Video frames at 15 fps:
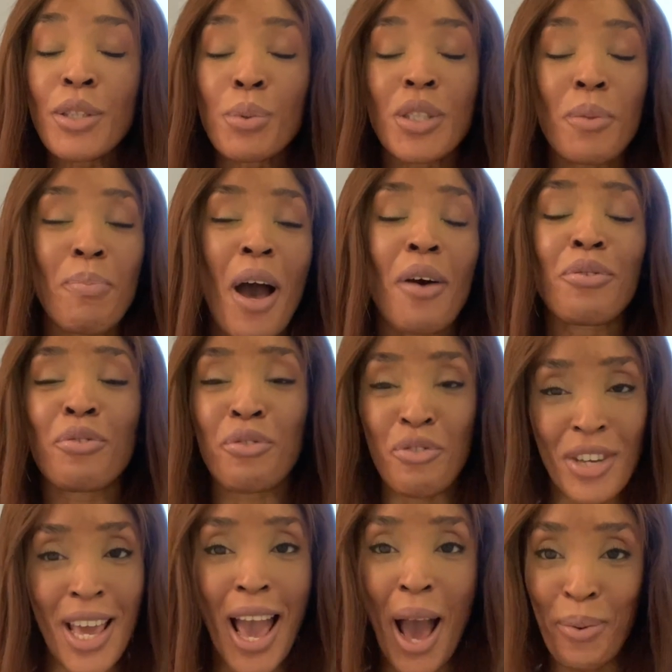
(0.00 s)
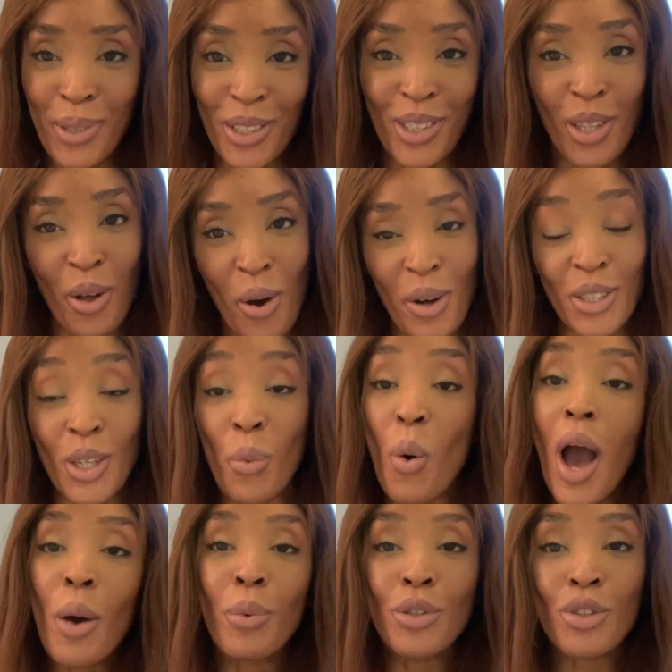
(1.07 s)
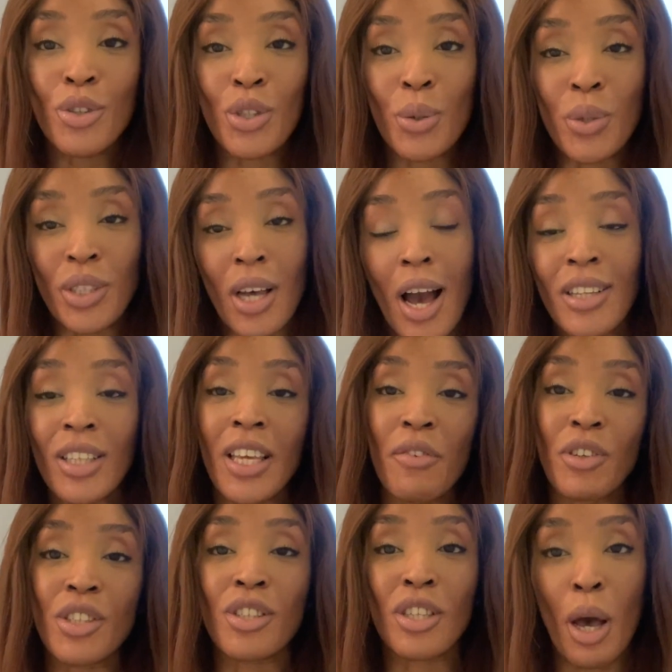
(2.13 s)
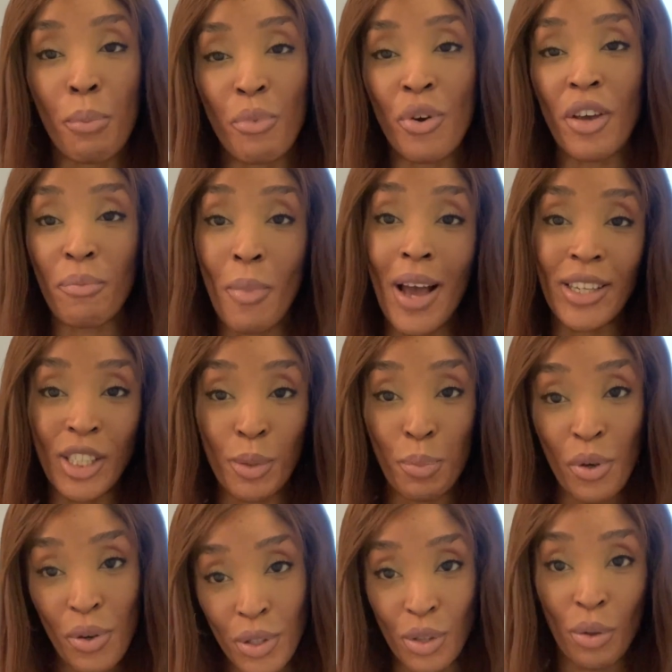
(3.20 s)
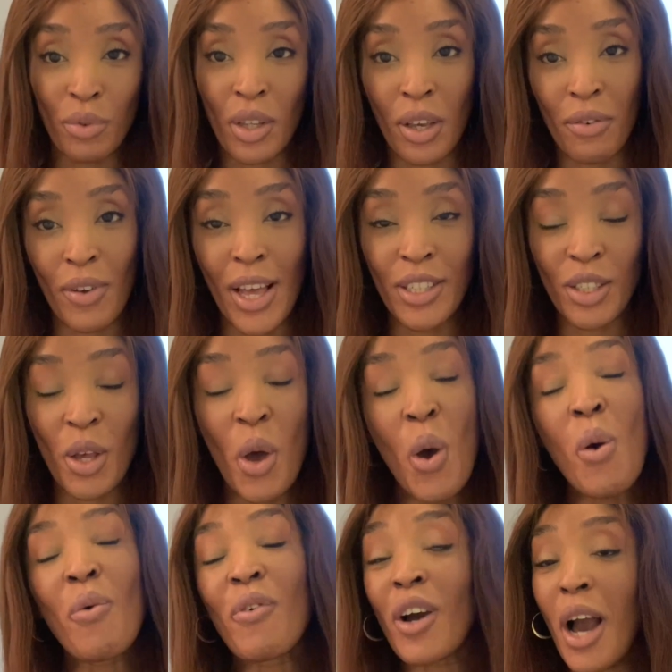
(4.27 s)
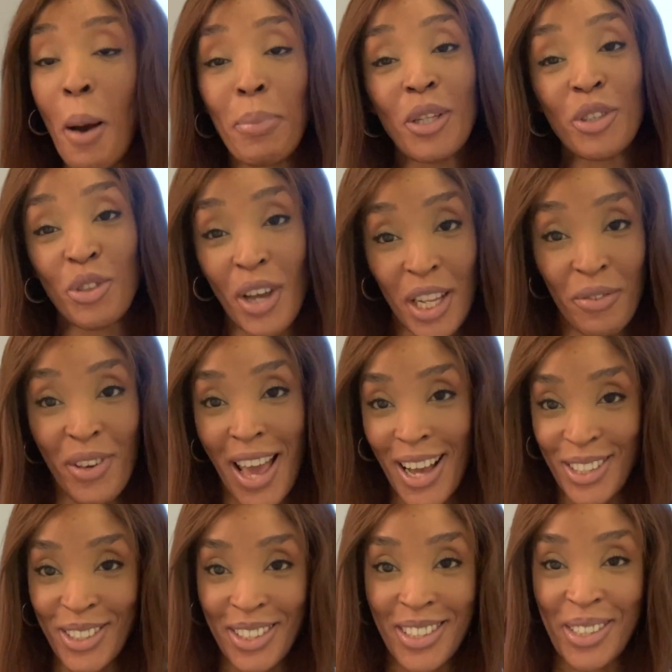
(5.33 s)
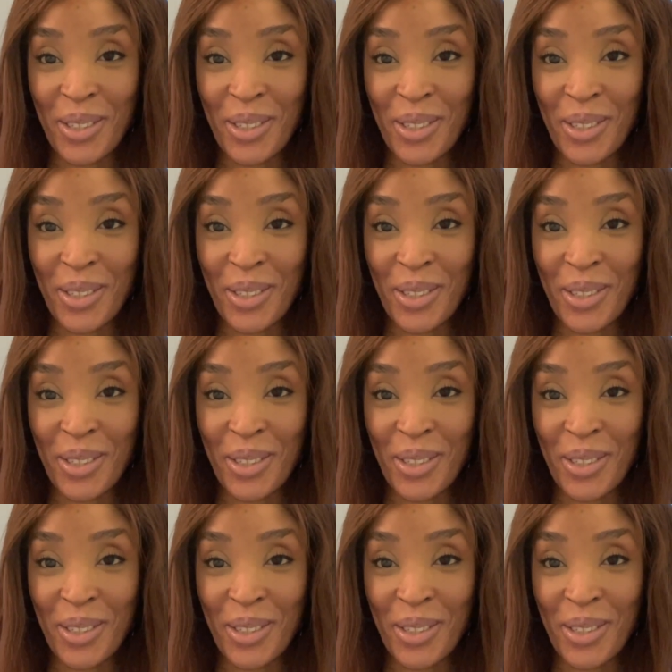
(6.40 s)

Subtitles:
was about 3 hours long. So what I want to do is kind of give a summary of my experience of the event with a couple of trailer reactions as